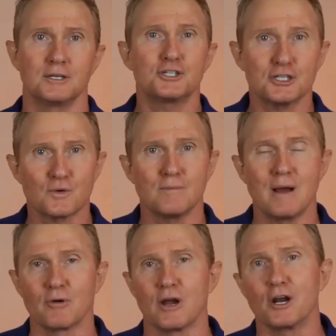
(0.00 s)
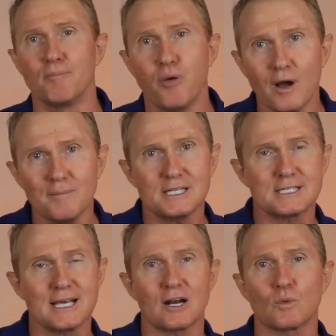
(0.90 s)
Just remember, an appointment
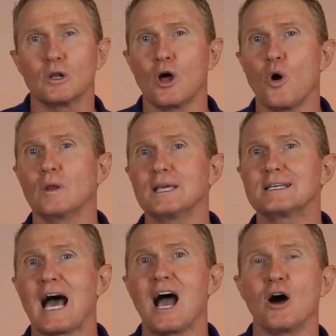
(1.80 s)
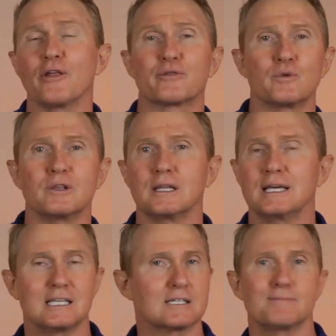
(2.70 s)
setter will only dial through the
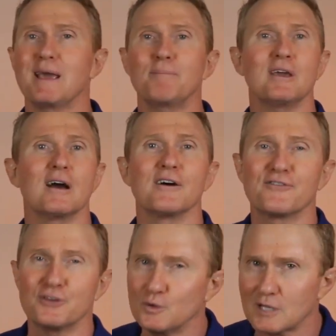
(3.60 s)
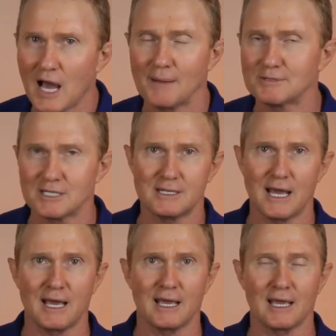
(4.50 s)
leads maybe a few times a
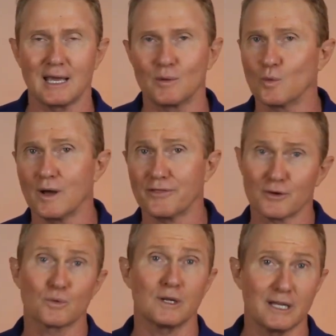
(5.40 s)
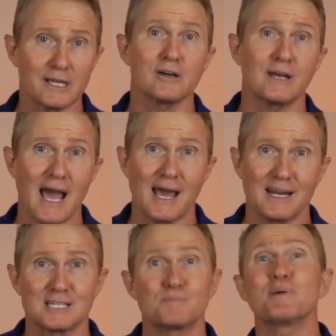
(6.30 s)
day, and what they're really good at
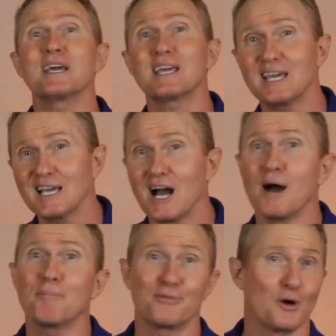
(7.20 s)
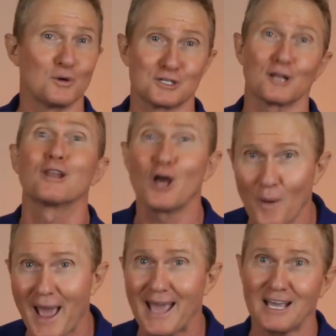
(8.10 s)
is picking up those
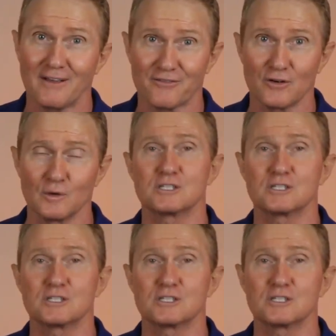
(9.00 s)
low-hanging fruit.